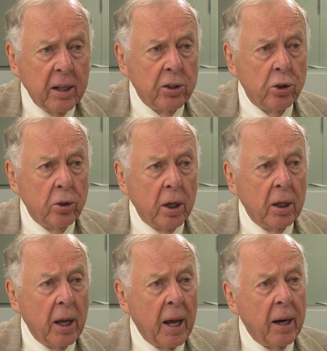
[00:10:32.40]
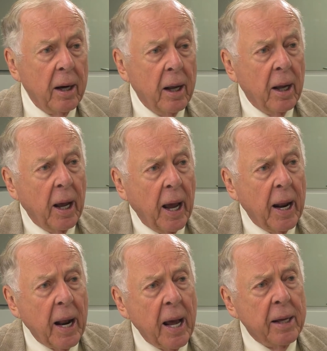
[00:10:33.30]
that you can get, and
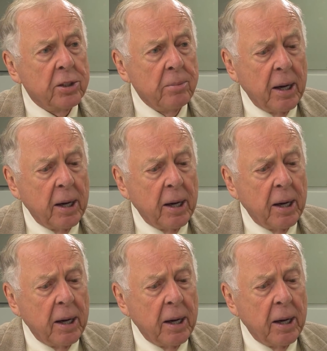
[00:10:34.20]
I had somebody